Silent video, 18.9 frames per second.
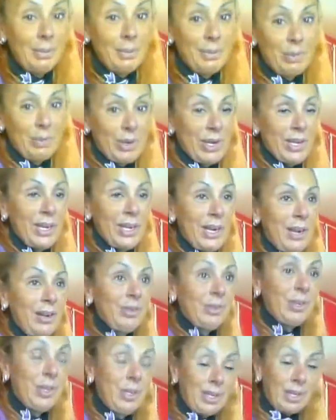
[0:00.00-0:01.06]
been working
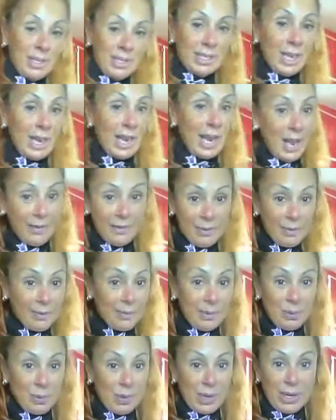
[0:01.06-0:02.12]
out. Because I haven't
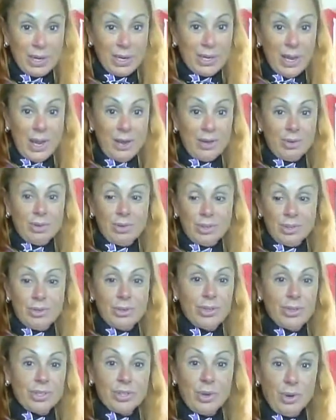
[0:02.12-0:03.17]
been working out
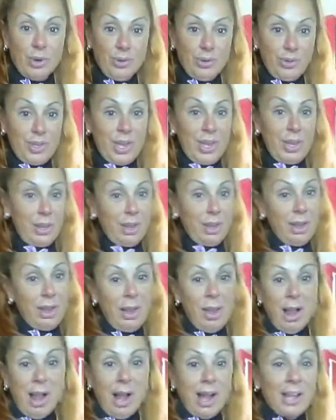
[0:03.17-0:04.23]
during this whole thing.
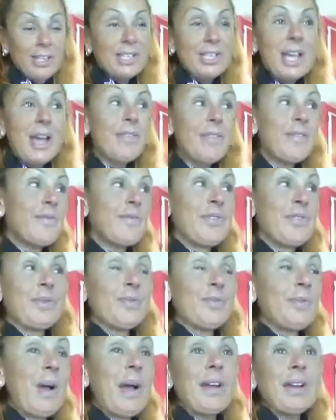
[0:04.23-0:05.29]
I just haven't.
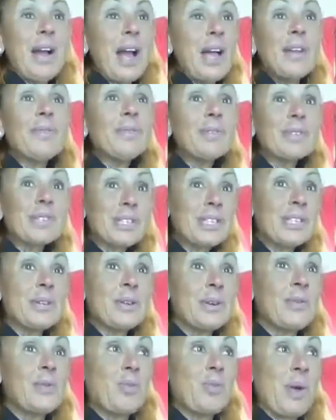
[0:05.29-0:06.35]
I almost didn't
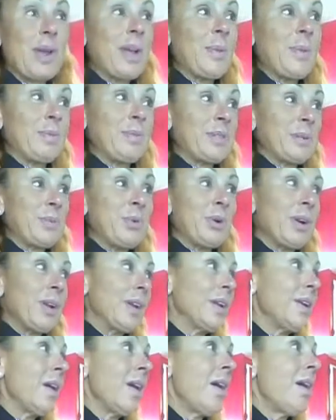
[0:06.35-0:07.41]
even wake up this morning.
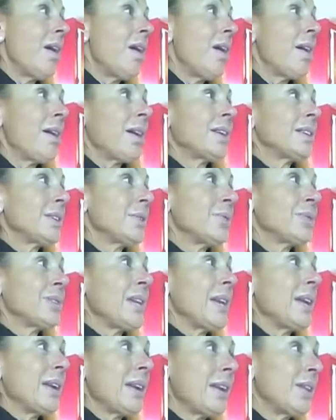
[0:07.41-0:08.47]
Because I was
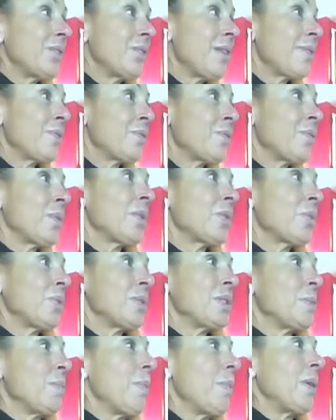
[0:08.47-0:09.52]
thinking, I don't have to work.
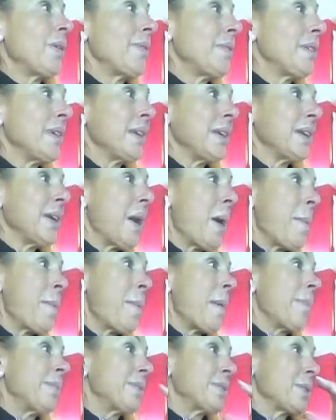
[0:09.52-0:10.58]
What's the point of getting up?
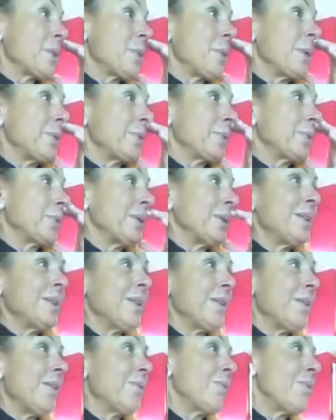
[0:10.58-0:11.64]
I'm just going through, you
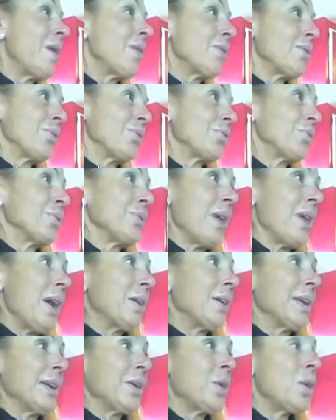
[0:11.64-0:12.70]
know, we all go through
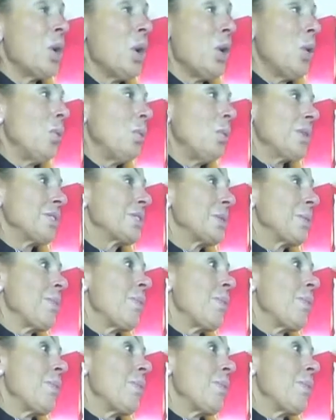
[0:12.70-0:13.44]
that. Like, what's the